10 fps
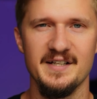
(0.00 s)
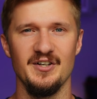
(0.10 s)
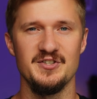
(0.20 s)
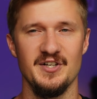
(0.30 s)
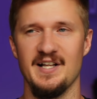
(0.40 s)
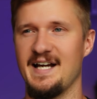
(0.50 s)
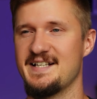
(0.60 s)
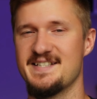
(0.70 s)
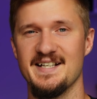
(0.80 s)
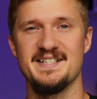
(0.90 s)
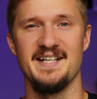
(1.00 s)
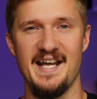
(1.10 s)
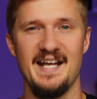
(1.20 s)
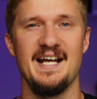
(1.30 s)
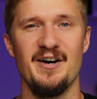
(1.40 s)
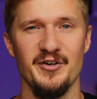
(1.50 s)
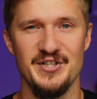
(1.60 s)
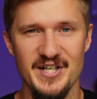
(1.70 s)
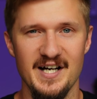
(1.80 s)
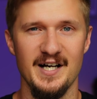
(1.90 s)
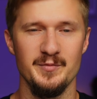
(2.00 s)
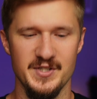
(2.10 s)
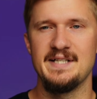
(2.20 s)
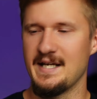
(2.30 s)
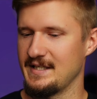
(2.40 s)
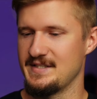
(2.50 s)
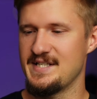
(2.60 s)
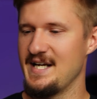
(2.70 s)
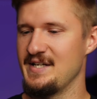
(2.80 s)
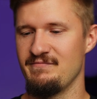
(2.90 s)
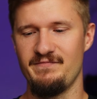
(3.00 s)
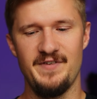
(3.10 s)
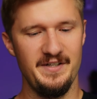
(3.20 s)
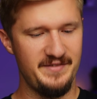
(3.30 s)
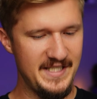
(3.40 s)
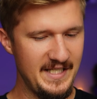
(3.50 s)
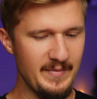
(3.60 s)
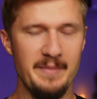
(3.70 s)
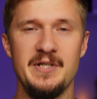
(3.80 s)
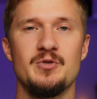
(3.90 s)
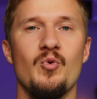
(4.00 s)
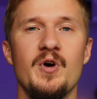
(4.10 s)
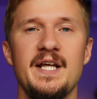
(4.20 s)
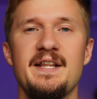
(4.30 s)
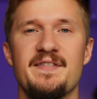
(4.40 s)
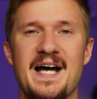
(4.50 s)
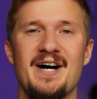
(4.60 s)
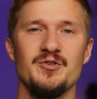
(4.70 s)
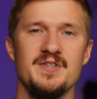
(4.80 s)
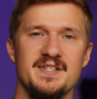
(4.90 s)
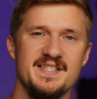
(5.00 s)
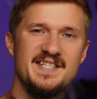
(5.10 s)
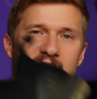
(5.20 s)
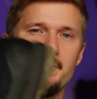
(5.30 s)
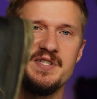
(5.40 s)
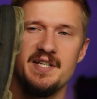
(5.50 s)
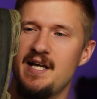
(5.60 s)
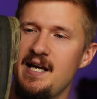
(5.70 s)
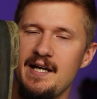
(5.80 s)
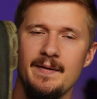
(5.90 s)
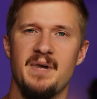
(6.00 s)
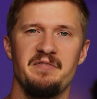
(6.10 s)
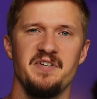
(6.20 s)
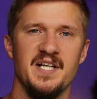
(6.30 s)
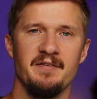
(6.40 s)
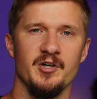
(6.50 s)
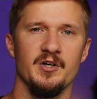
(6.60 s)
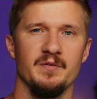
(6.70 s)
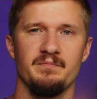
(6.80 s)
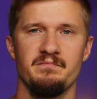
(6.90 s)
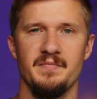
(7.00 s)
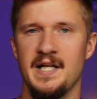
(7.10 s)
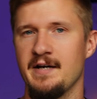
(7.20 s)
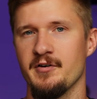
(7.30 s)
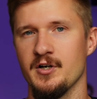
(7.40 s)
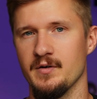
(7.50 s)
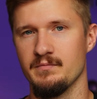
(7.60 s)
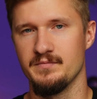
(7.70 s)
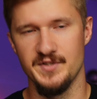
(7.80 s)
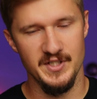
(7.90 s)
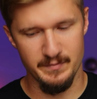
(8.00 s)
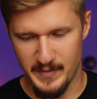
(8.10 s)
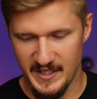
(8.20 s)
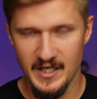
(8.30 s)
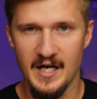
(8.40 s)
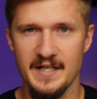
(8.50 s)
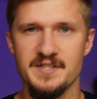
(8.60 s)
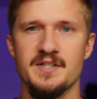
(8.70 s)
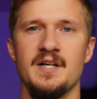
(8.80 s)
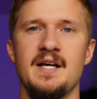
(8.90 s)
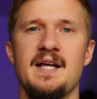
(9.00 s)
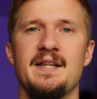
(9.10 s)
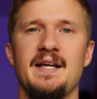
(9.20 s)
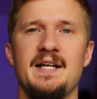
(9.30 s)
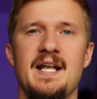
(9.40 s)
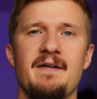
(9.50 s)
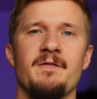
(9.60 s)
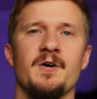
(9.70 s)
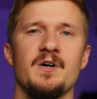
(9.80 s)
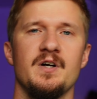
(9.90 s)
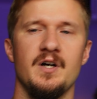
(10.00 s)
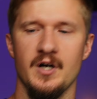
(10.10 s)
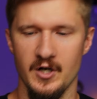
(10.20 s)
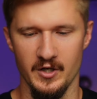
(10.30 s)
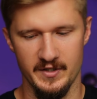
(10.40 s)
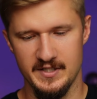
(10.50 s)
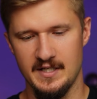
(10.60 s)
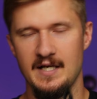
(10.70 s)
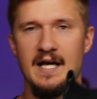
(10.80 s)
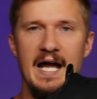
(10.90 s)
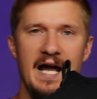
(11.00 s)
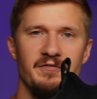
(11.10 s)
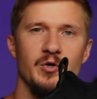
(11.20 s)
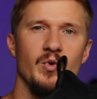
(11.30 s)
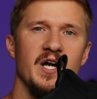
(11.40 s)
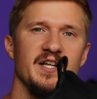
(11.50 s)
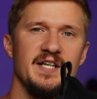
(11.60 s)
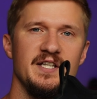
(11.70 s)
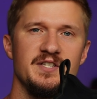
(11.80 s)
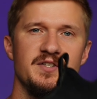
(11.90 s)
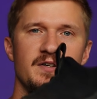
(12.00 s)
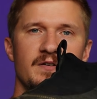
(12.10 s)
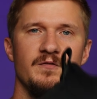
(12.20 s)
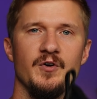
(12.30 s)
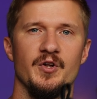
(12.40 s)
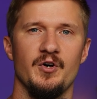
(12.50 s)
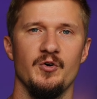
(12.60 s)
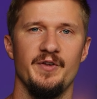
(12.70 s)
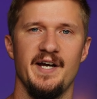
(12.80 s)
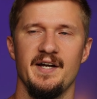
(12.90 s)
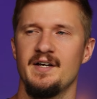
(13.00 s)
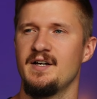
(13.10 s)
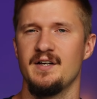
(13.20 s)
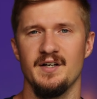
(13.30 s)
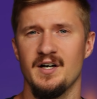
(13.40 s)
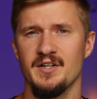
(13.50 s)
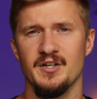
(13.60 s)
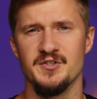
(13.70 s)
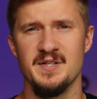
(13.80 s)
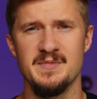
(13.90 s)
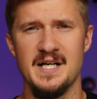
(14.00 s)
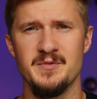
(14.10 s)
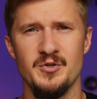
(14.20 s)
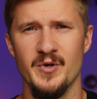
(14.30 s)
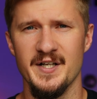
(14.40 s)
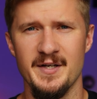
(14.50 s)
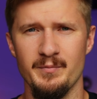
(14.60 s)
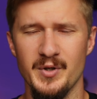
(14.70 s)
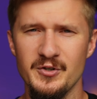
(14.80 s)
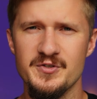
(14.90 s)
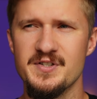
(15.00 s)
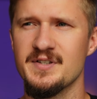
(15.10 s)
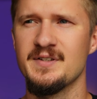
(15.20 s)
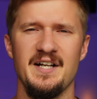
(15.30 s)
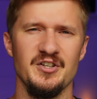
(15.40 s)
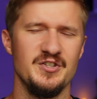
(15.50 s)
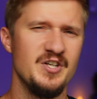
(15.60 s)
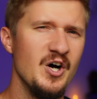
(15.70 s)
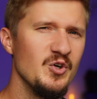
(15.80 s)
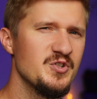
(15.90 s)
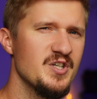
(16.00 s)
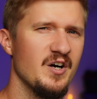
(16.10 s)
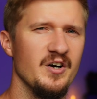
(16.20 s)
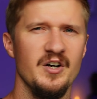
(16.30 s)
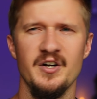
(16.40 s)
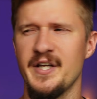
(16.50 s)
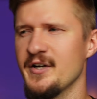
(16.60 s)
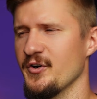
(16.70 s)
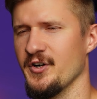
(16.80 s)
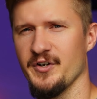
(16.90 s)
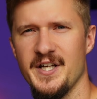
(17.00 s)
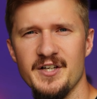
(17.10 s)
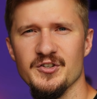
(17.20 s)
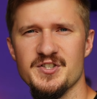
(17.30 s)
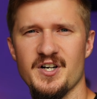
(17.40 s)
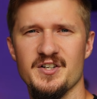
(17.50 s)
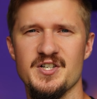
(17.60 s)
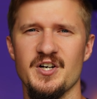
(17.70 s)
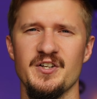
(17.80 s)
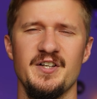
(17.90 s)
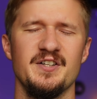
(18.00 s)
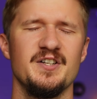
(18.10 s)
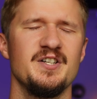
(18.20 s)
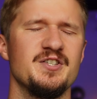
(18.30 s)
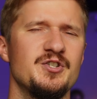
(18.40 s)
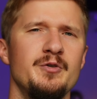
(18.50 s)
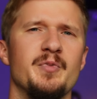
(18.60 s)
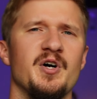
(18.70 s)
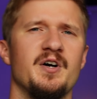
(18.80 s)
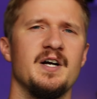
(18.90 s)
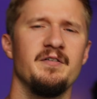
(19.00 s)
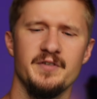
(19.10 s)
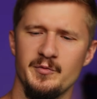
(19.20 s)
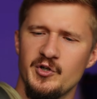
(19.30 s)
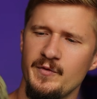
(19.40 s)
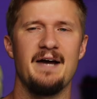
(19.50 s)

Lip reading: Those are like 6 to 8 hour jobs, taking 10, 15, maybe 20,000 steps a day. My feet never hurt. They never hurt, just being honest. They never hurt after wearing these for the whole day. Y'all know sometimes you wear them boots and your toes start hurting or your heel starts hurting. They're just super uncomfortable.